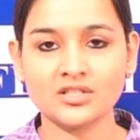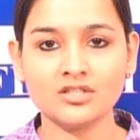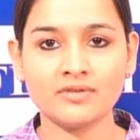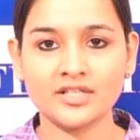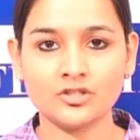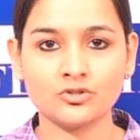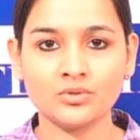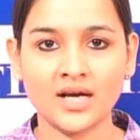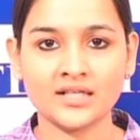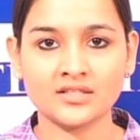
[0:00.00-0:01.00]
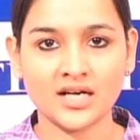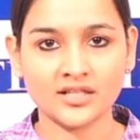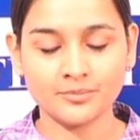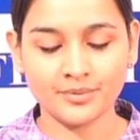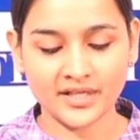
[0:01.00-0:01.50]
322 and
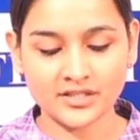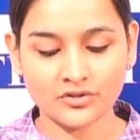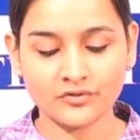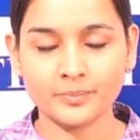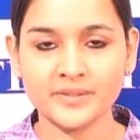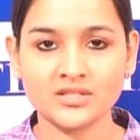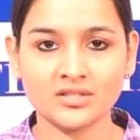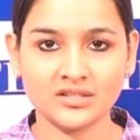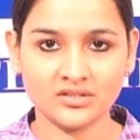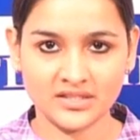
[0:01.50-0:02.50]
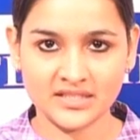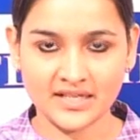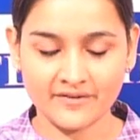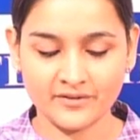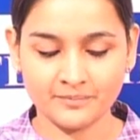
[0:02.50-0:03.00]
target price of Rs.
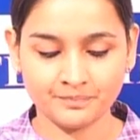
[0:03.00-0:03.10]
337.